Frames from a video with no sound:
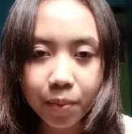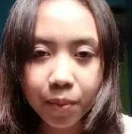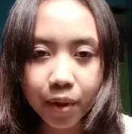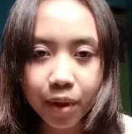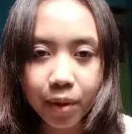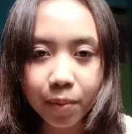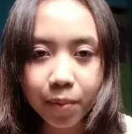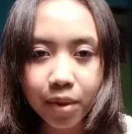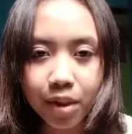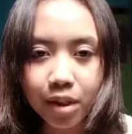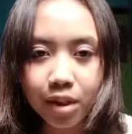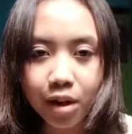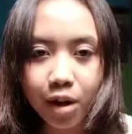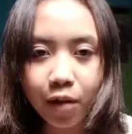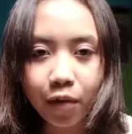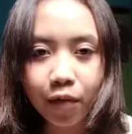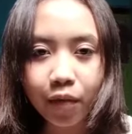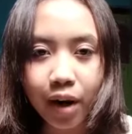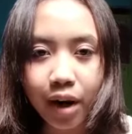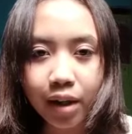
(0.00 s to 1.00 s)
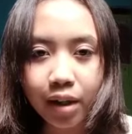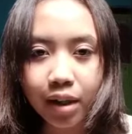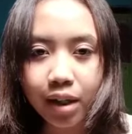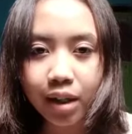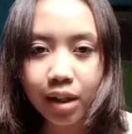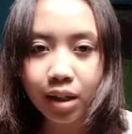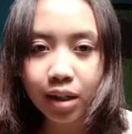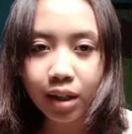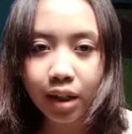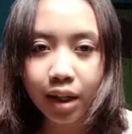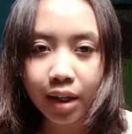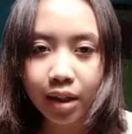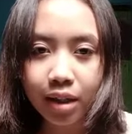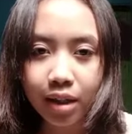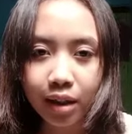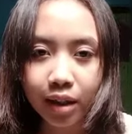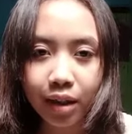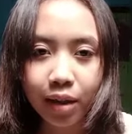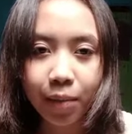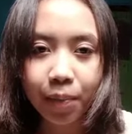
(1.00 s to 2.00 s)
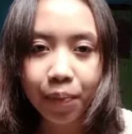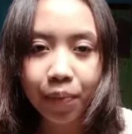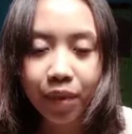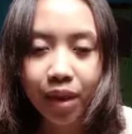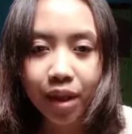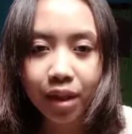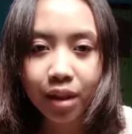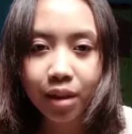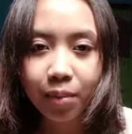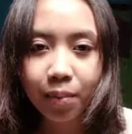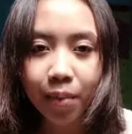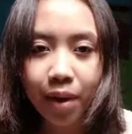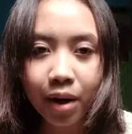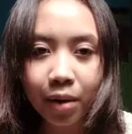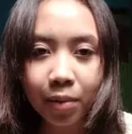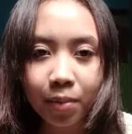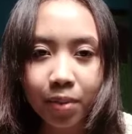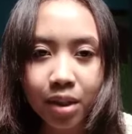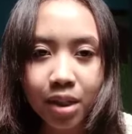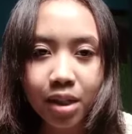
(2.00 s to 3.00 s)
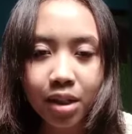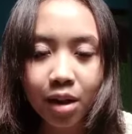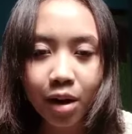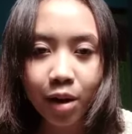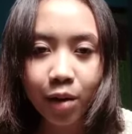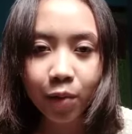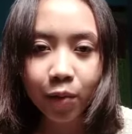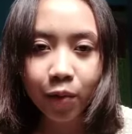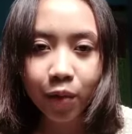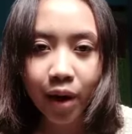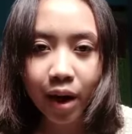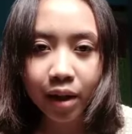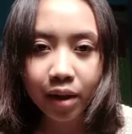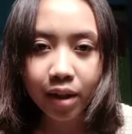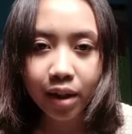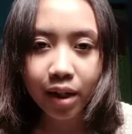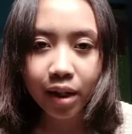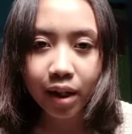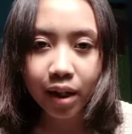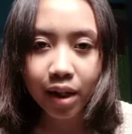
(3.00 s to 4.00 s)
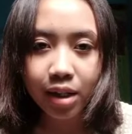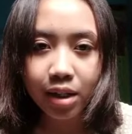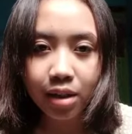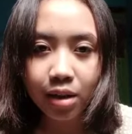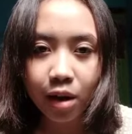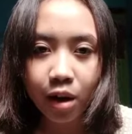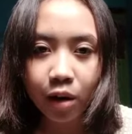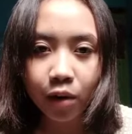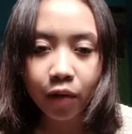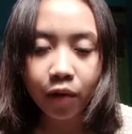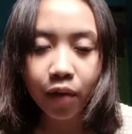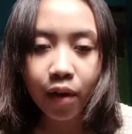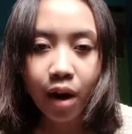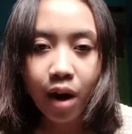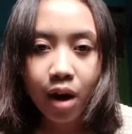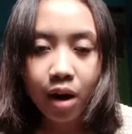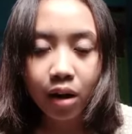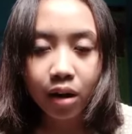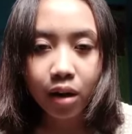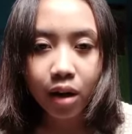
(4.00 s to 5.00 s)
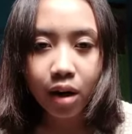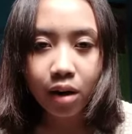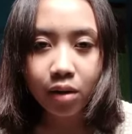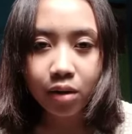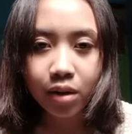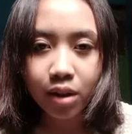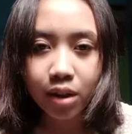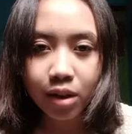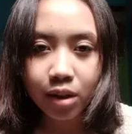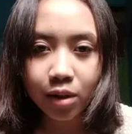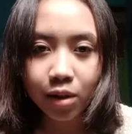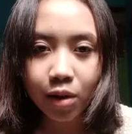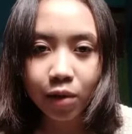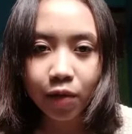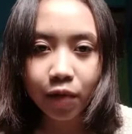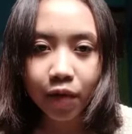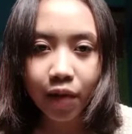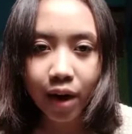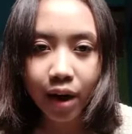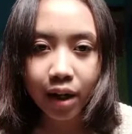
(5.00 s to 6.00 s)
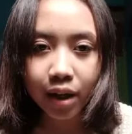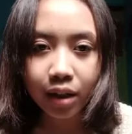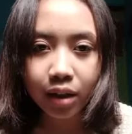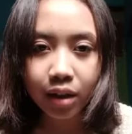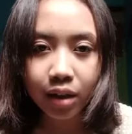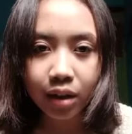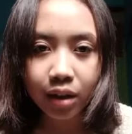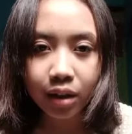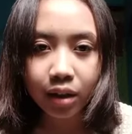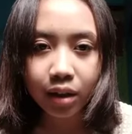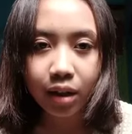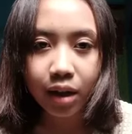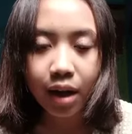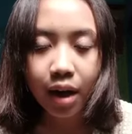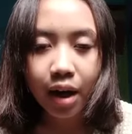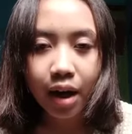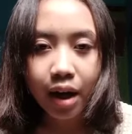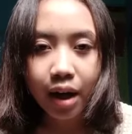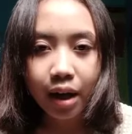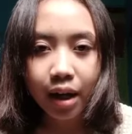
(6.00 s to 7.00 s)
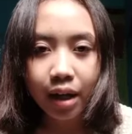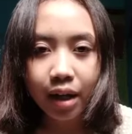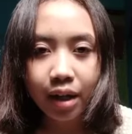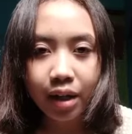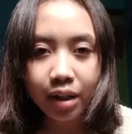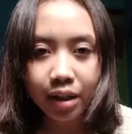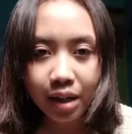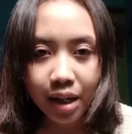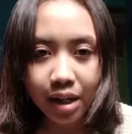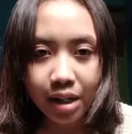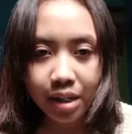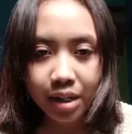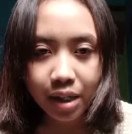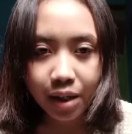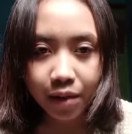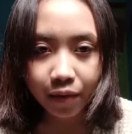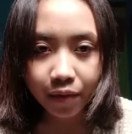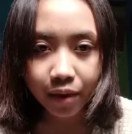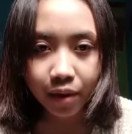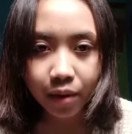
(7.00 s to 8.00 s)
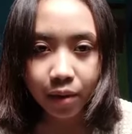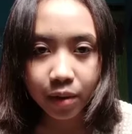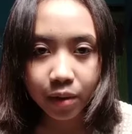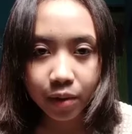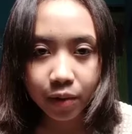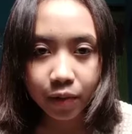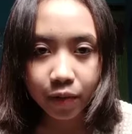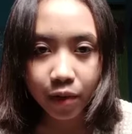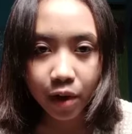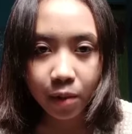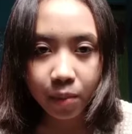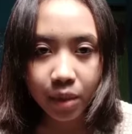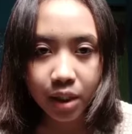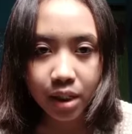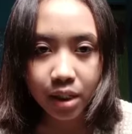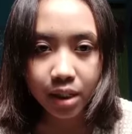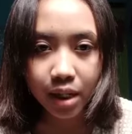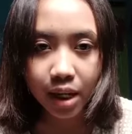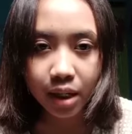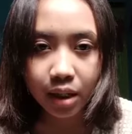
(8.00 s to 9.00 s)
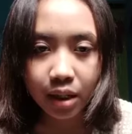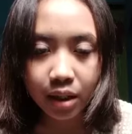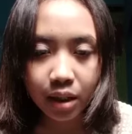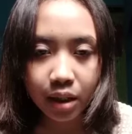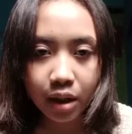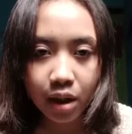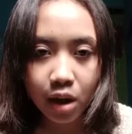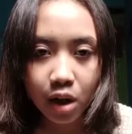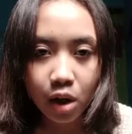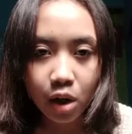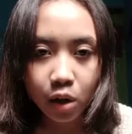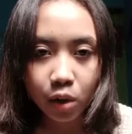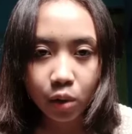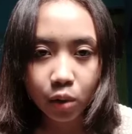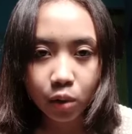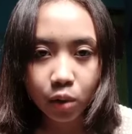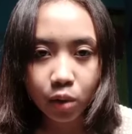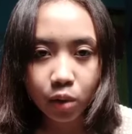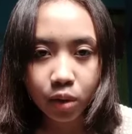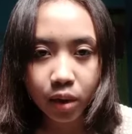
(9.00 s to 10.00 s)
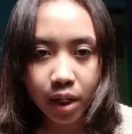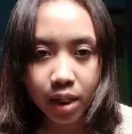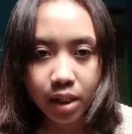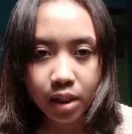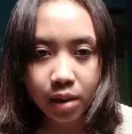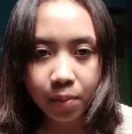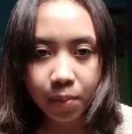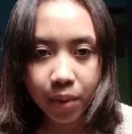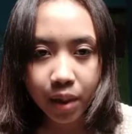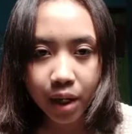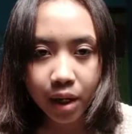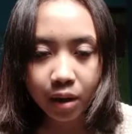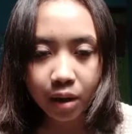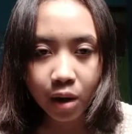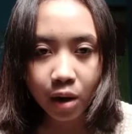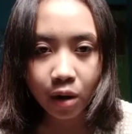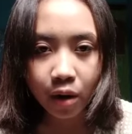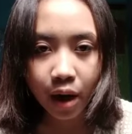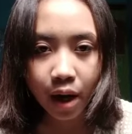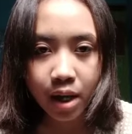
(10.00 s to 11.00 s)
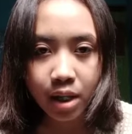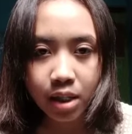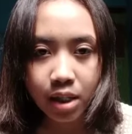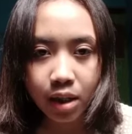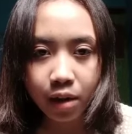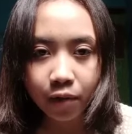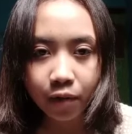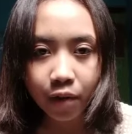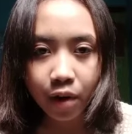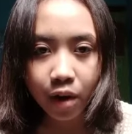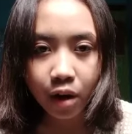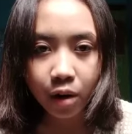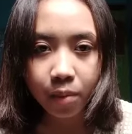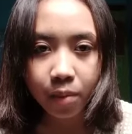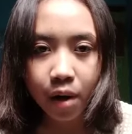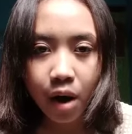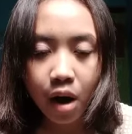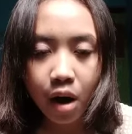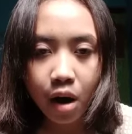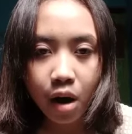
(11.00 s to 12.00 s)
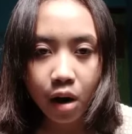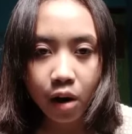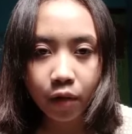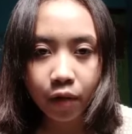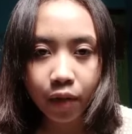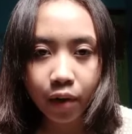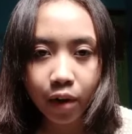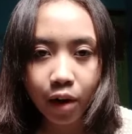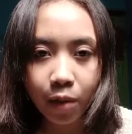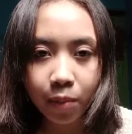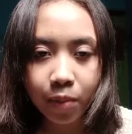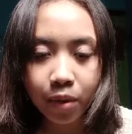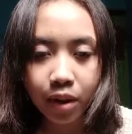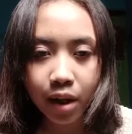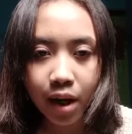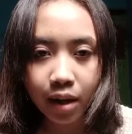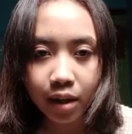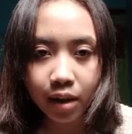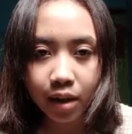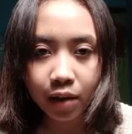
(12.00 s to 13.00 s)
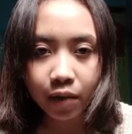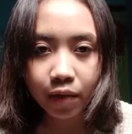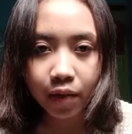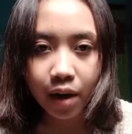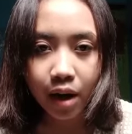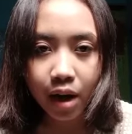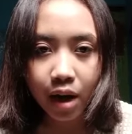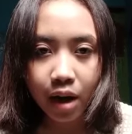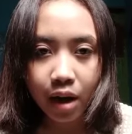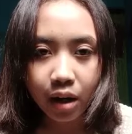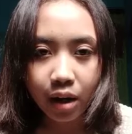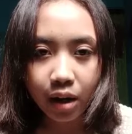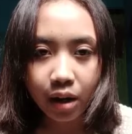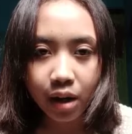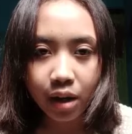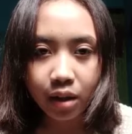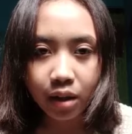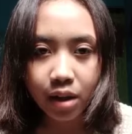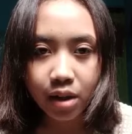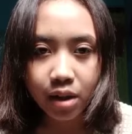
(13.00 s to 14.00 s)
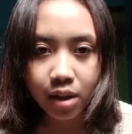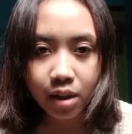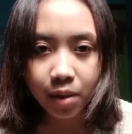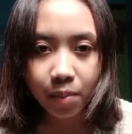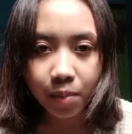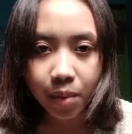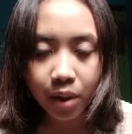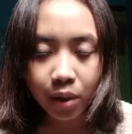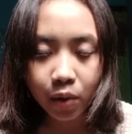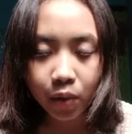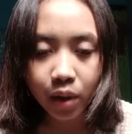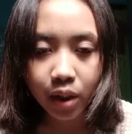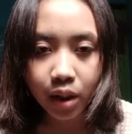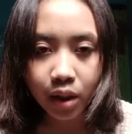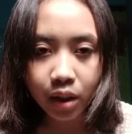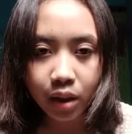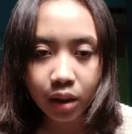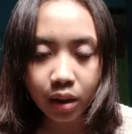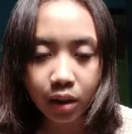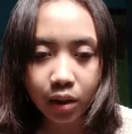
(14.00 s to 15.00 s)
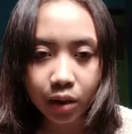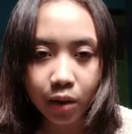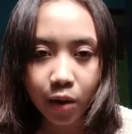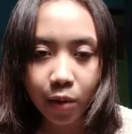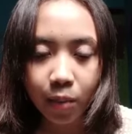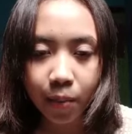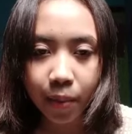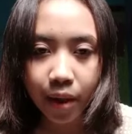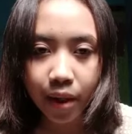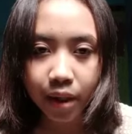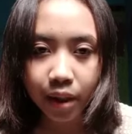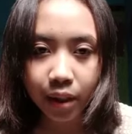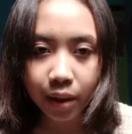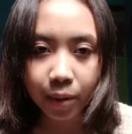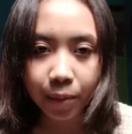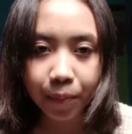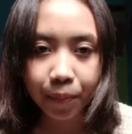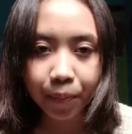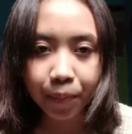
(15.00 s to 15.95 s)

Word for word: Purpose of writing a letter. The purpose of writing is of course conveying the intent given from the sender to the recipient or as a form of cooperative relationship between a company.